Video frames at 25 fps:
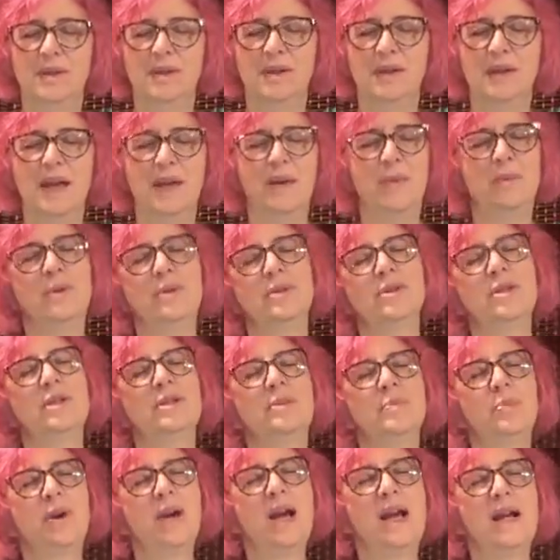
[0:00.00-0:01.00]
And we're just
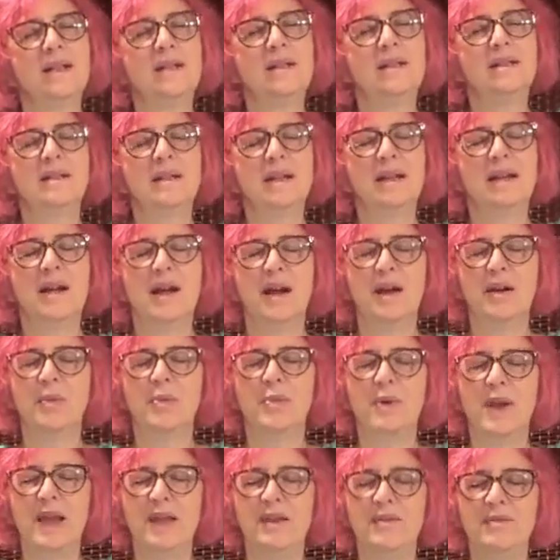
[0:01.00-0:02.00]
practicing our
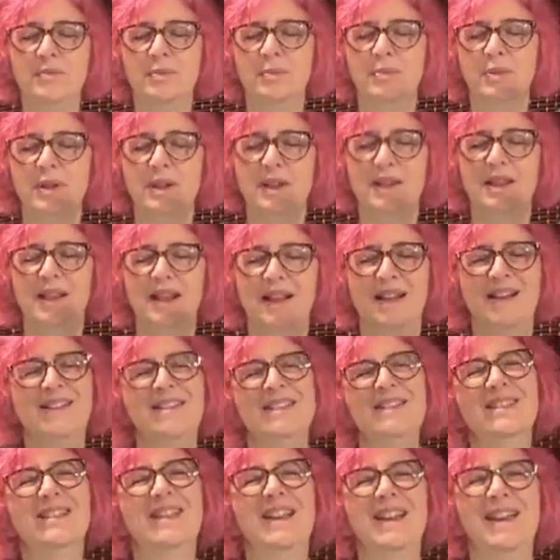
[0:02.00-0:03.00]
wave breathing,
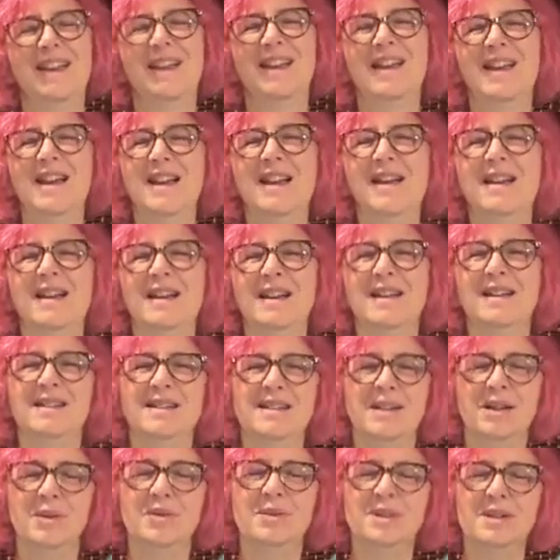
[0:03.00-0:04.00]
like
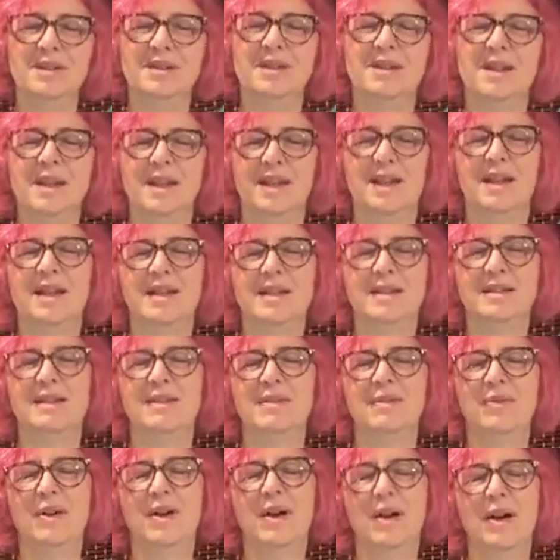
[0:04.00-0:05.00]
noticing as
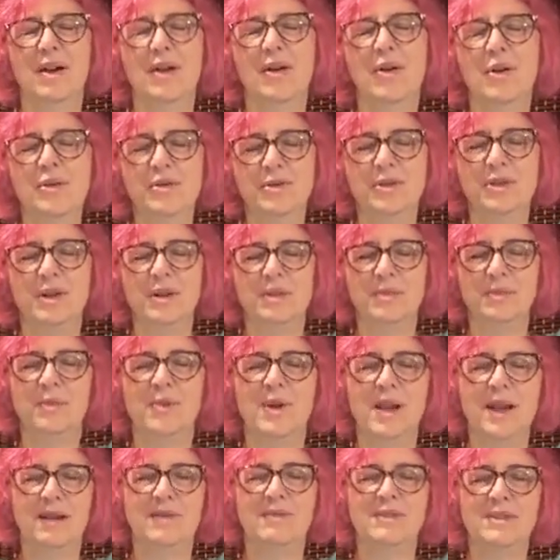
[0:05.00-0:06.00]
if an ocean
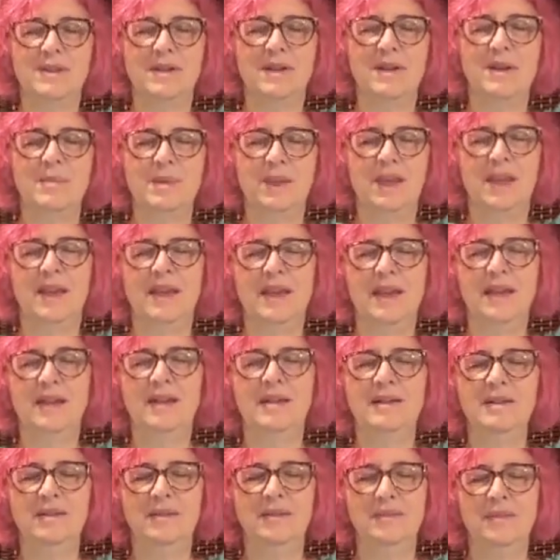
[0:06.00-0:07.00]
wave is coming
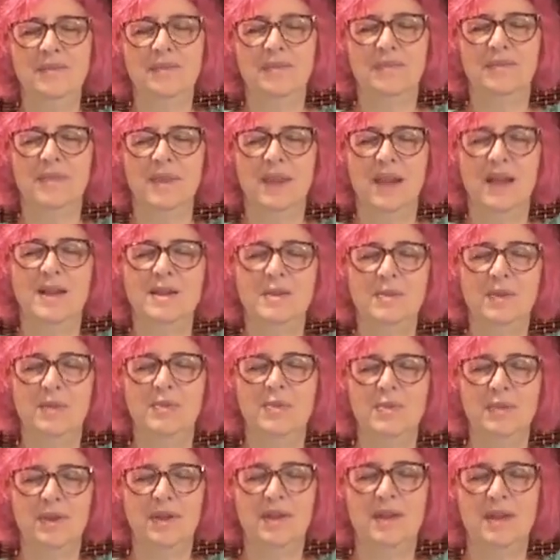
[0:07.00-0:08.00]
in as we
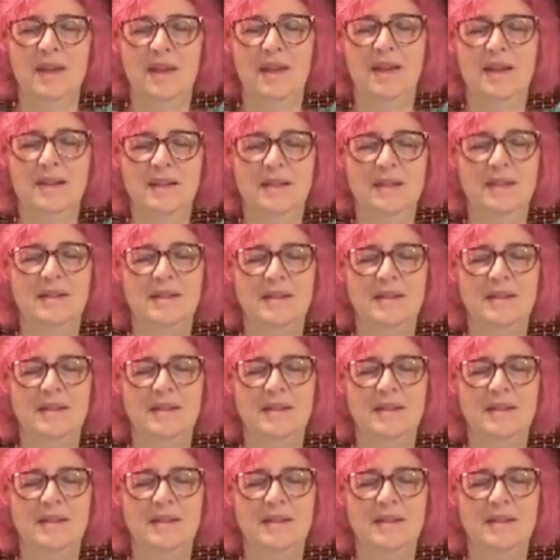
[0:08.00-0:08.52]
breathe in,